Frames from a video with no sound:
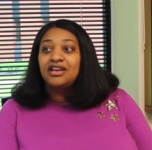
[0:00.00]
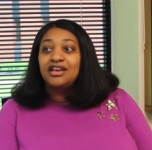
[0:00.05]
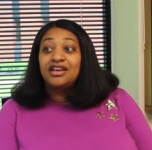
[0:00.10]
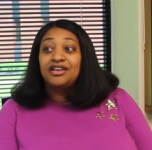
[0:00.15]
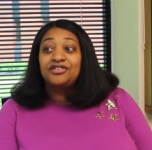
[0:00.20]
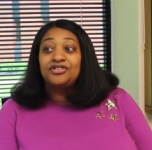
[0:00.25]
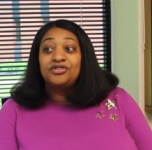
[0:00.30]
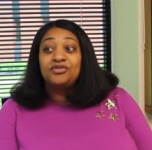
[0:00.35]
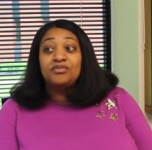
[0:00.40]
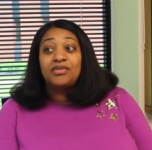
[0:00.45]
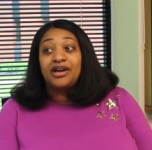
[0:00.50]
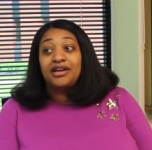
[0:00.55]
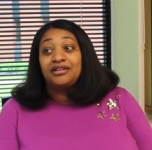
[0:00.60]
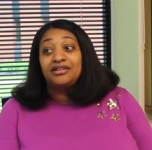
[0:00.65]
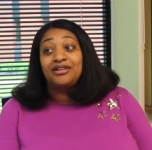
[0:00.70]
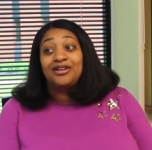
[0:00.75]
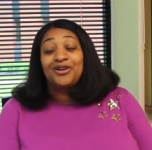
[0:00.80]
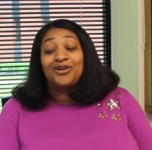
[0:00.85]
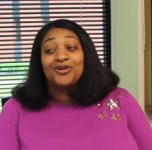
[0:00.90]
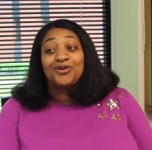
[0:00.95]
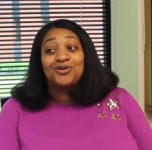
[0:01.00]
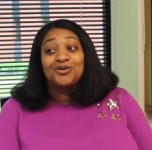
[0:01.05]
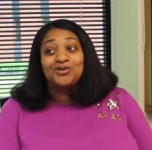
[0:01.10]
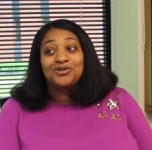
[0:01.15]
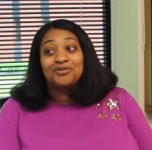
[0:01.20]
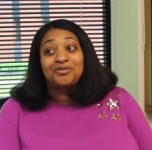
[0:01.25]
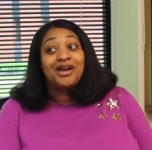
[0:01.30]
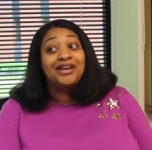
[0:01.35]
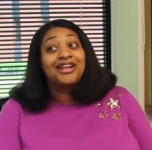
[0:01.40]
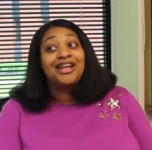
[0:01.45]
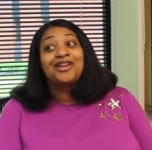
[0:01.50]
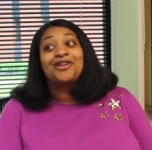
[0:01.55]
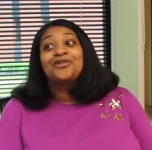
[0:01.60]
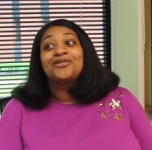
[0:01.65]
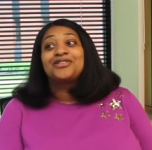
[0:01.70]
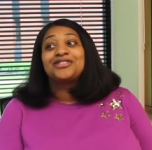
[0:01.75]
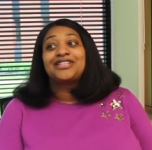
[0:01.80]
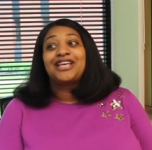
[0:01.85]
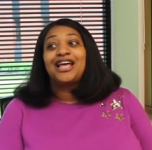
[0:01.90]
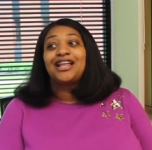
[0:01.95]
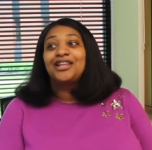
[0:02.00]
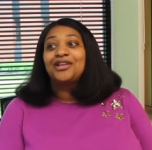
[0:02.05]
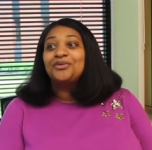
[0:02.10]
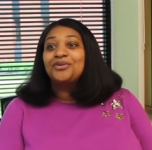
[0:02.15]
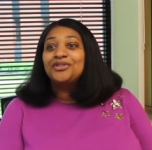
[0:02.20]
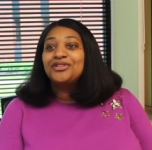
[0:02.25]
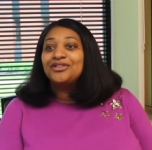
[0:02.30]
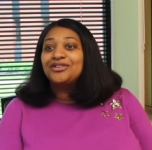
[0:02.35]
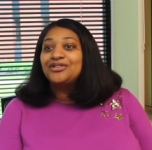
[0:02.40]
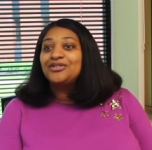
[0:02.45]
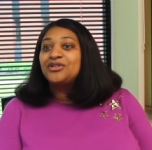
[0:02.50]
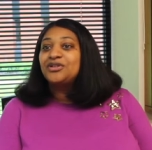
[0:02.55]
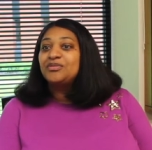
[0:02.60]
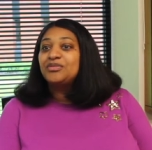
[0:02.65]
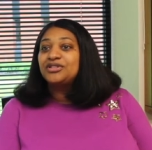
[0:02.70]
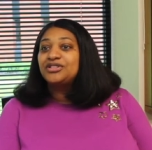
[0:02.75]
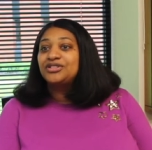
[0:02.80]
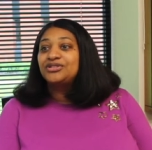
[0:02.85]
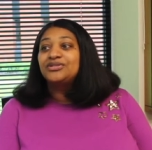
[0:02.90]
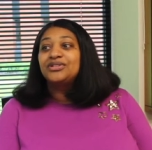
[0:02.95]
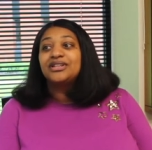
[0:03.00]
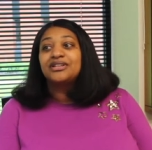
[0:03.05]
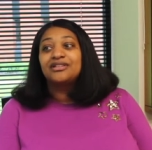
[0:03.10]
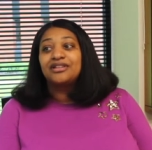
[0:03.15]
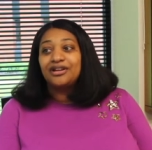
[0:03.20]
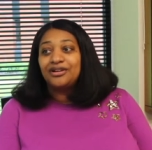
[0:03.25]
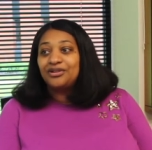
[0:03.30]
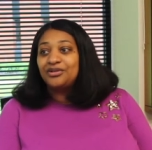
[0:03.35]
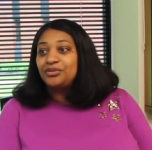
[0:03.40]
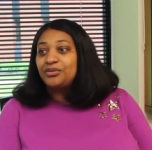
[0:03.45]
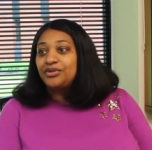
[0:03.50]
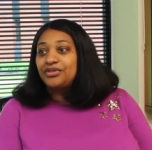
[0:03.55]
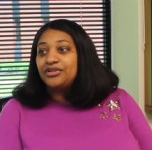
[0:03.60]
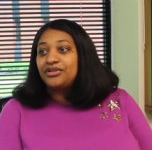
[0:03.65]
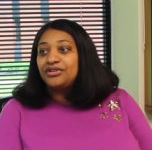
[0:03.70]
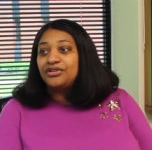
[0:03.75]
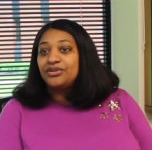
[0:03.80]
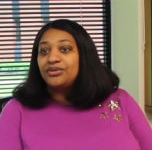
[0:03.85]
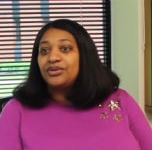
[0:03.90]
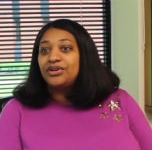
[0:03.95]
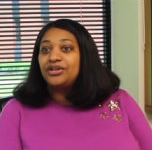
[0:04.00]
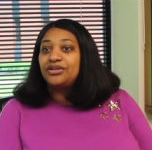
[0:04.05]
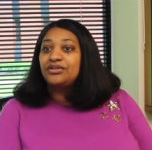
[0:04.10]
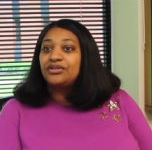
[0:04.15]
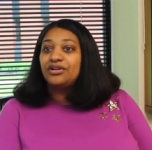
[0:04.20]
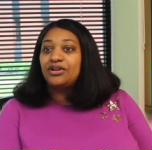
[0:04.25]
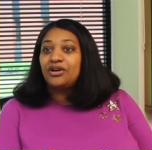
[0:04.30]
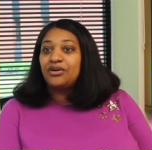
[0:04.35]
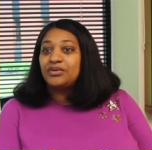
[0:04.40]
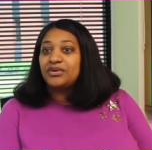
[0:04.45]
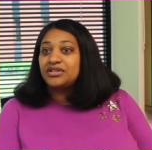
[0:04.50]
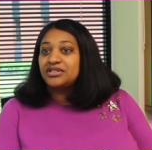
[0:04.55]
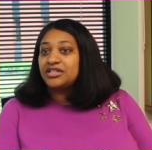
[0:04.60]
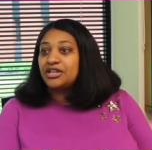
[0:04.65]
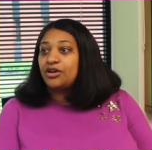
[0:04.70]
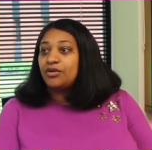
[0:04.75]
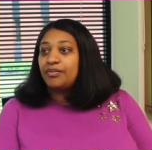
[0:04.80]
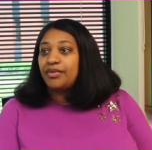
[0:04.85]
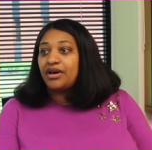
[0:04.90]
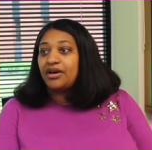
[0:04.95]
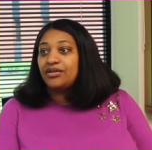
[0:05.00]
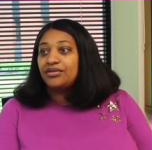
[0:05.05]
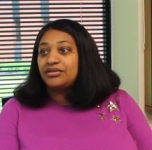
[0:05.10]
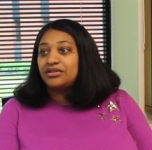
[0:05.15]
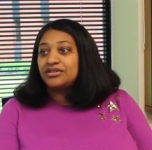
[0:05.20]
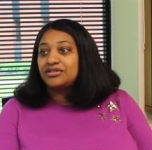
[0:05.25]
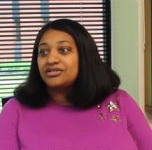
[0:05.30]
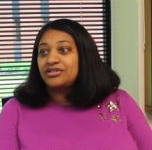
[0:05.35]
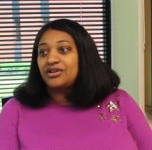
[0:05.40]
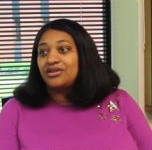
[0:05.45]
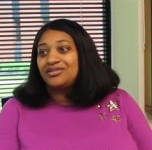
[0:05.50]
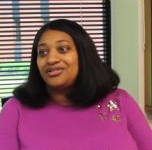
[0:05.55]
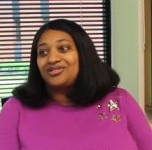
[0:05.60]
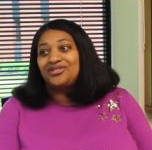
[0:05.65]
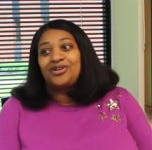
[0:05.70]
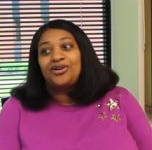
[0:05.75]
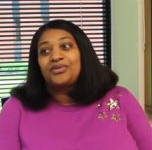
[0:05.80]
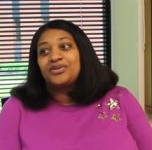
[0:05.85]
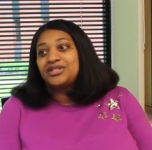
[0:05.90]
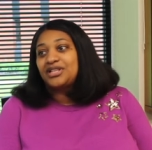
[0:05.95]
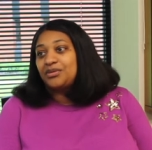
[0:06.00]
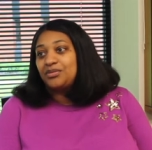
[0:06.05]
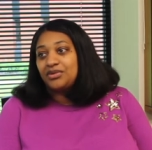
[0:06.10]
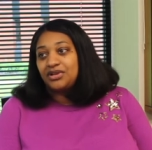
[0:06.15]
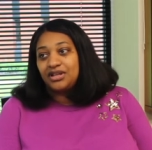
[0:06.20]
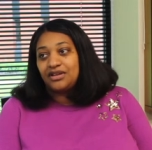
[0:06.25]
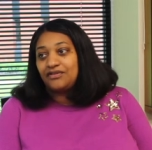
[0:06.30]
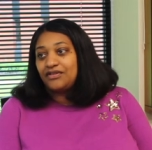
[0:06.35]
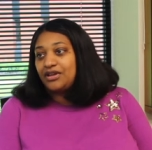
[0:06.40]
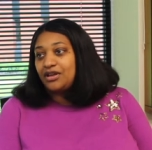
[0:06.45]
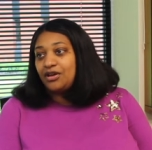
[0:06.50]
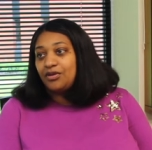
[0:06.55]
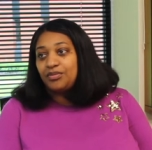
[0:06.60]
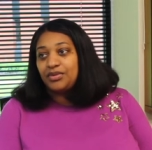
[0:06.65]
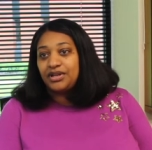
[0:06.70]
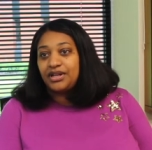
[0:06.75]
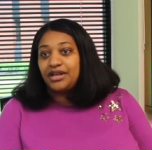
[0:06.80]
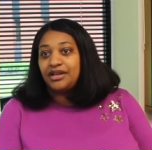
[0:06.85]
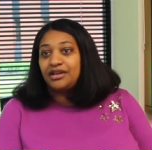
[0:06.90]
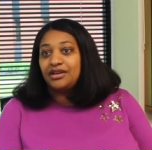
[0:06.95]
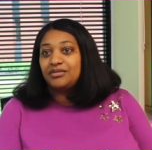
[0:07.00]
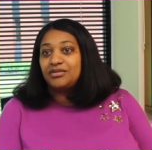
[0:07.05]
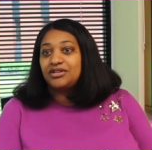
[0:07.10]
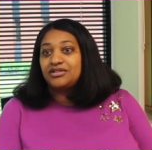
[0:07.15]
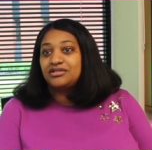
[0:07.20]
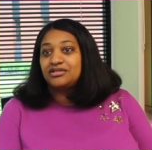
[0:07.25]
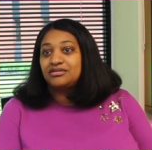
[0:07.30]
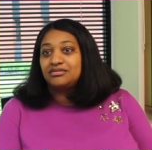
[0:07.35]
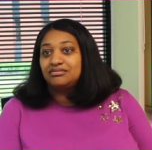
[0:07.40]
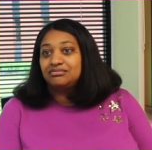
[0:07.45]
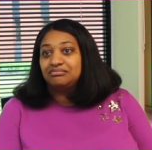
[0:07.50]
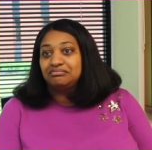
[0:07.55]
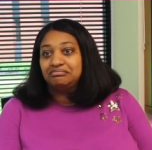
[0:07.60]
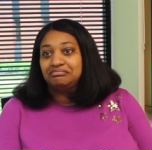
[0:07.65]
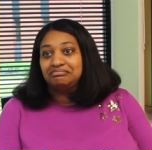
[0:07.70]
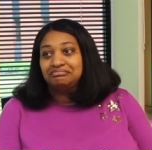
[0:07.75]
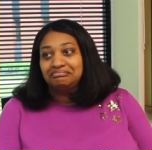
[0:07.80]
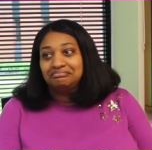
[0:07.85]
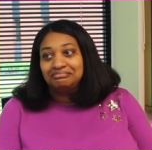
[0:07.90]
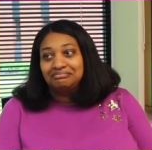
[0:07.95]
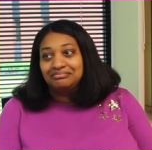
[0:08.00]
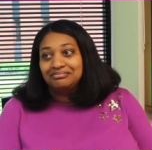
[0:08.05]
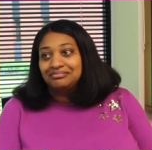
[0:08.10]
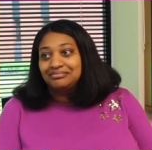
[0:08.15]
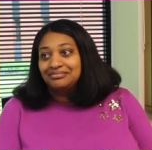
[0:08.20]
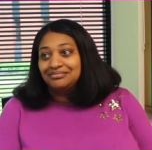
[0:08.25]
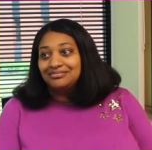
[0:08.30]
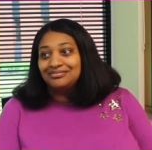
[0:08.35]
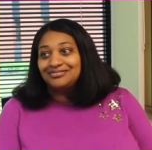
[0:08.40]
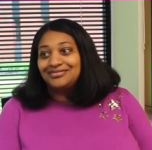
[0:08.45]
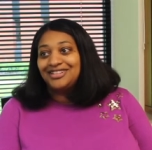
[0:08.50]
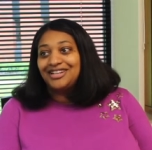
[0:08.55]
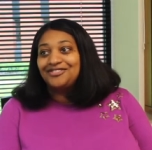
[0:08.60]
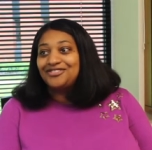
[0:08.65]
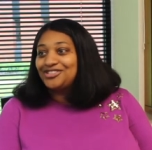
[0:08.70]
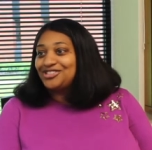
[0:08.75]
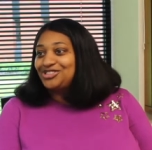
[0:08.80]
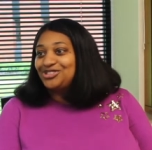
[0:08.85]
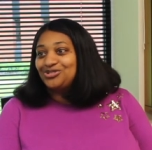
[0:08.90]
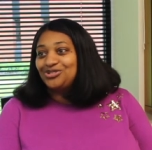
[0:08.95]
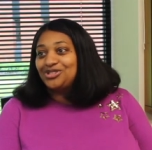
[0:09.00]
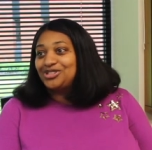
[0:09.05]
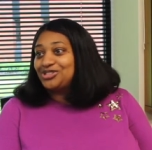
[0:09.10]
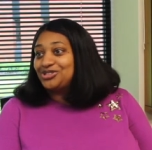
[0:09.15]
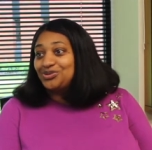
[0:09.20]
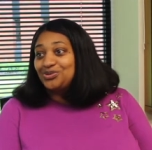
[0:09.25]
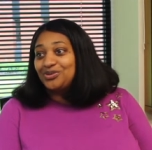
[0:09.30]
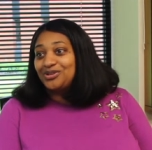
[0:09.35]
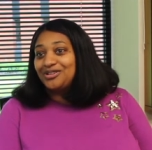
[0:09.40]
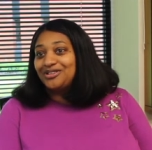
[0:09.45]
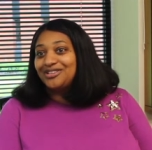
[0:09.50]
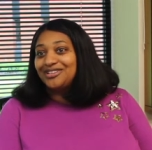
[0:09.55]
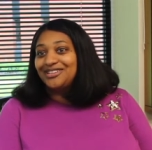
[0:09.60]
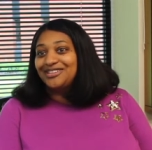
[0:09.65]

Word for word: and you might know you might not know exactly what they're doing but you can learn what they're doing and you can always help out there's all you're always able to give a helping hand there's never a shortage of work